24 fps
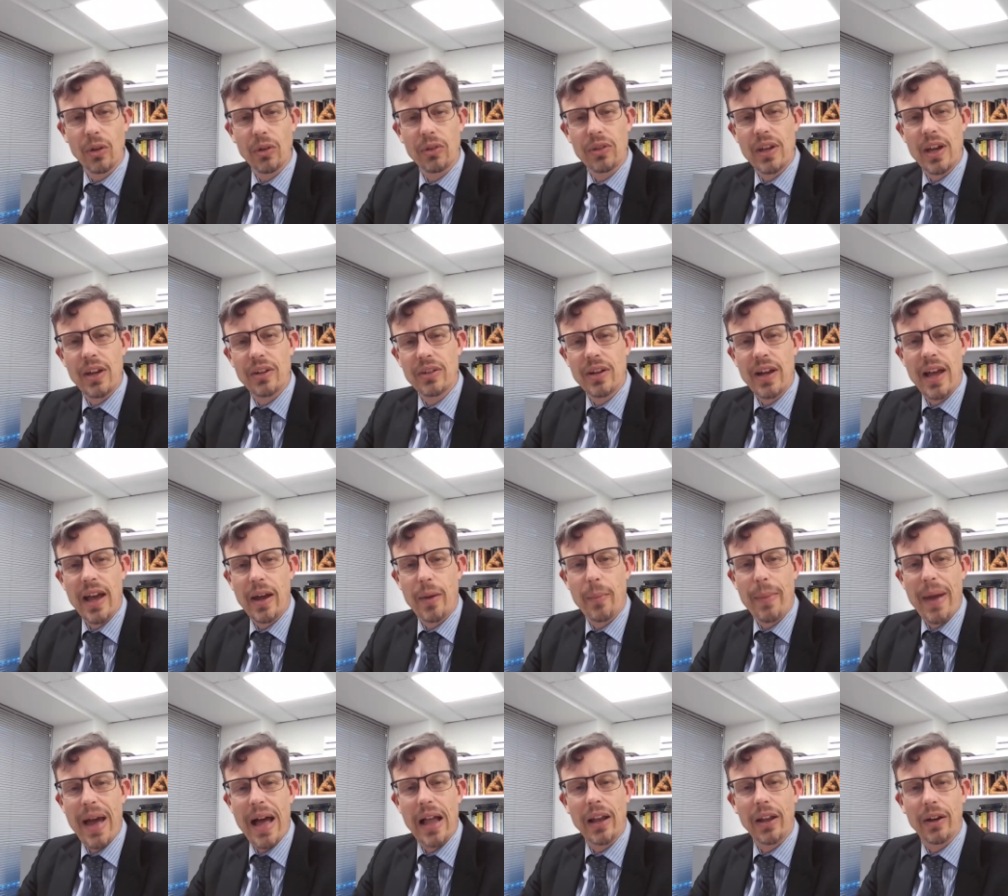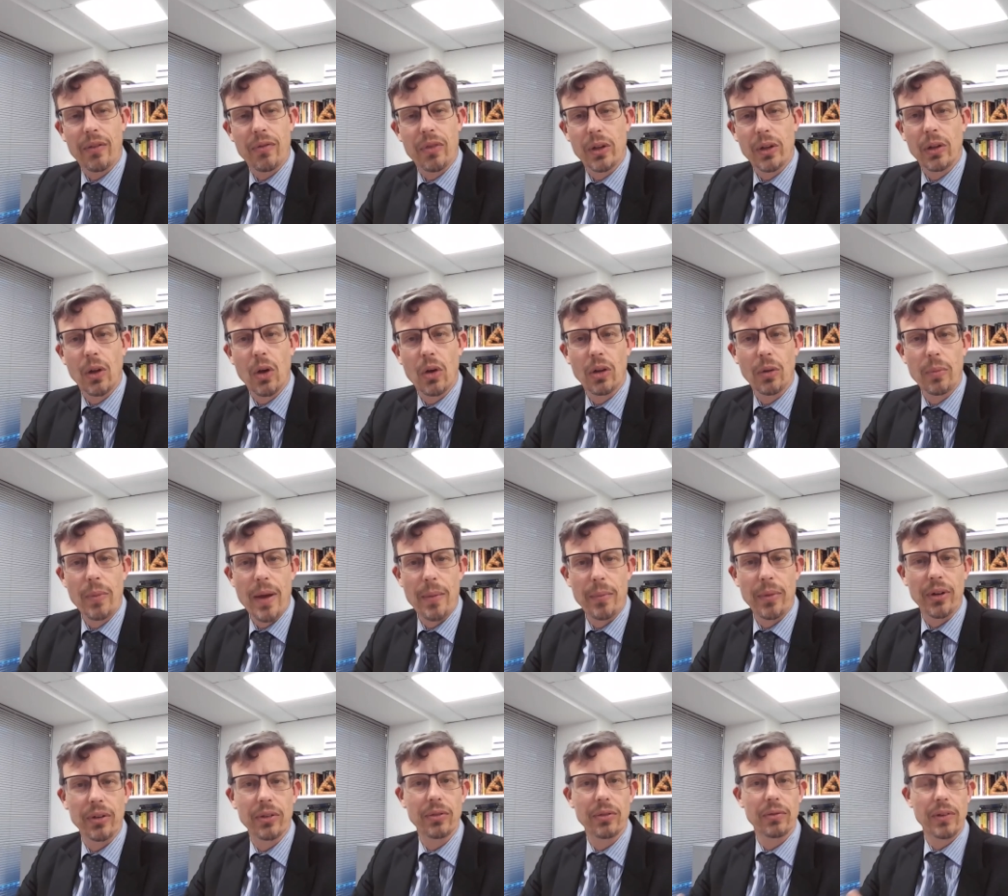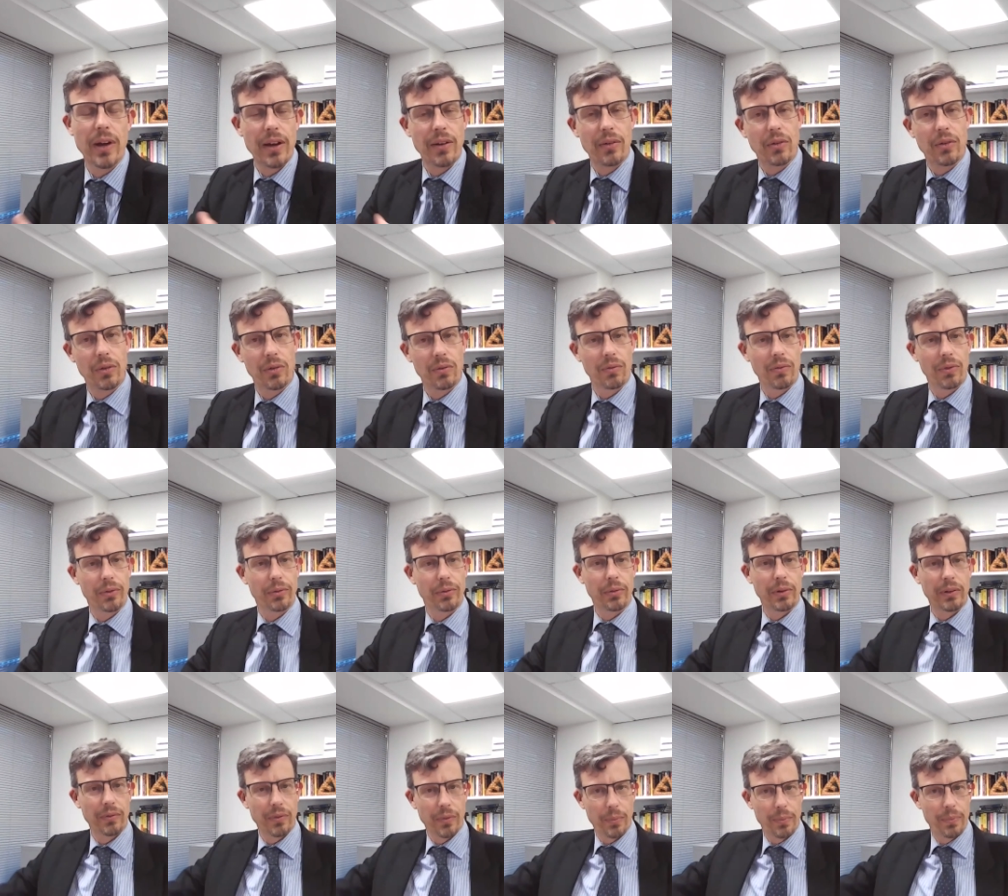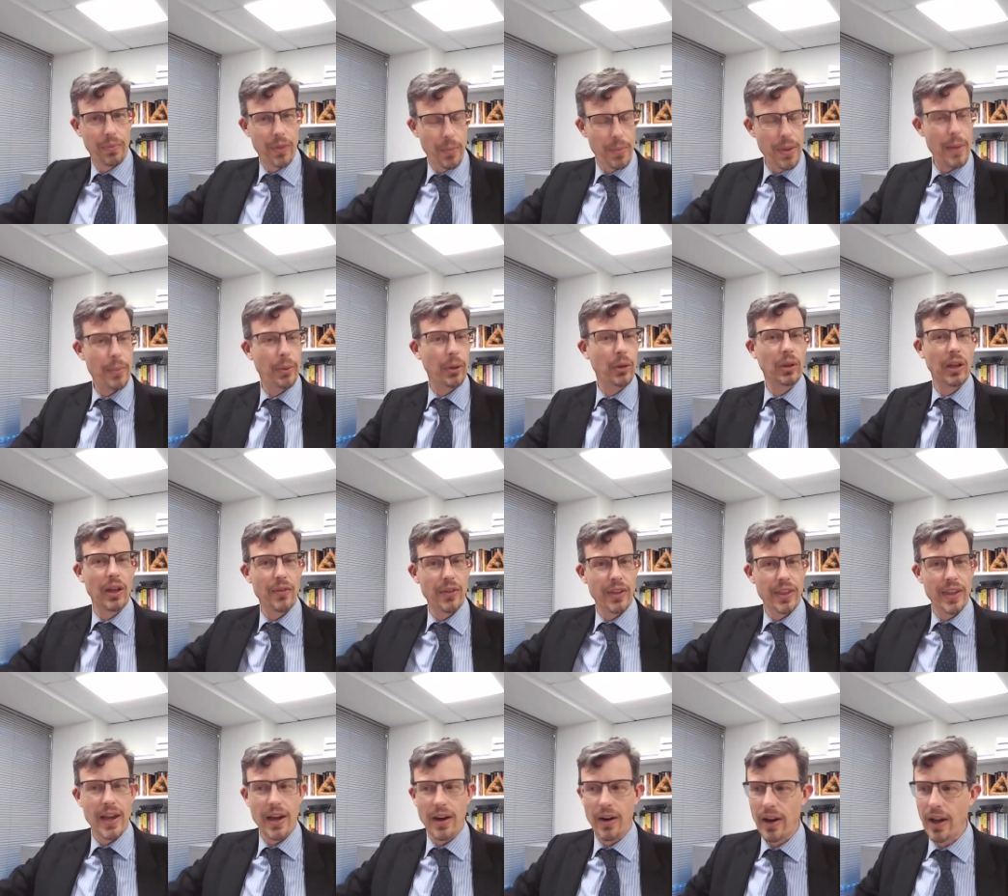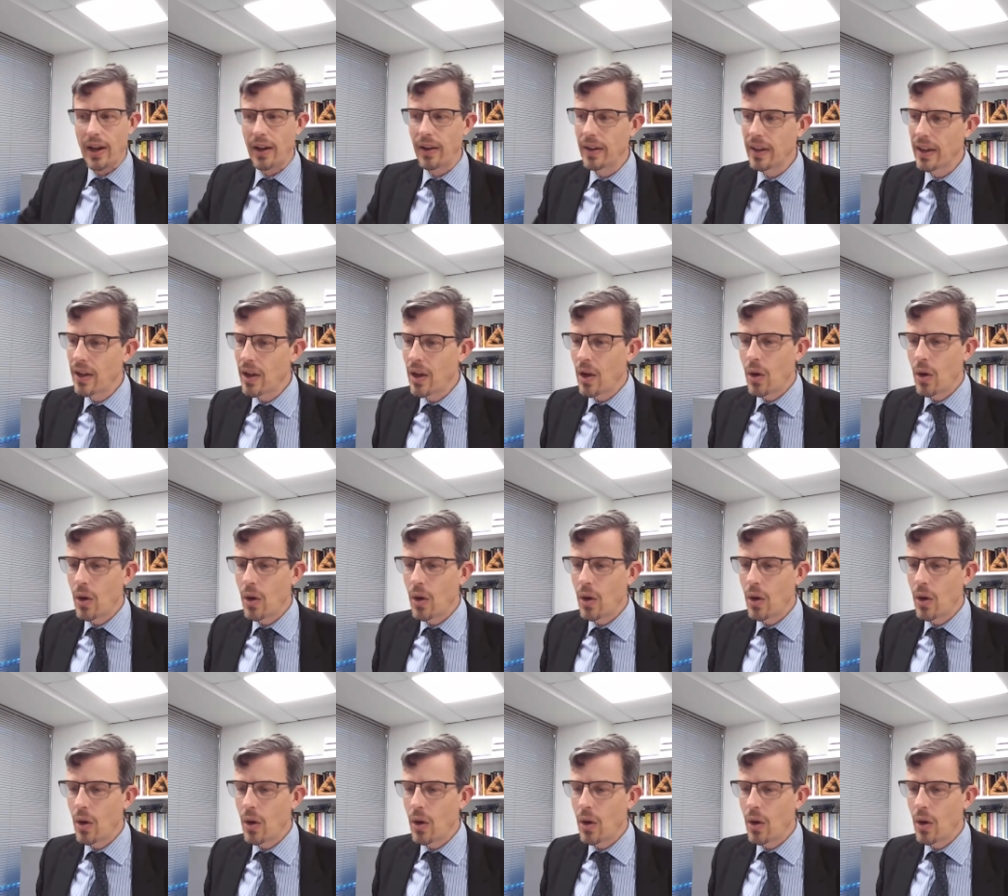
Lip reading: Association had a ballot of their local members, right? The people who live in the area.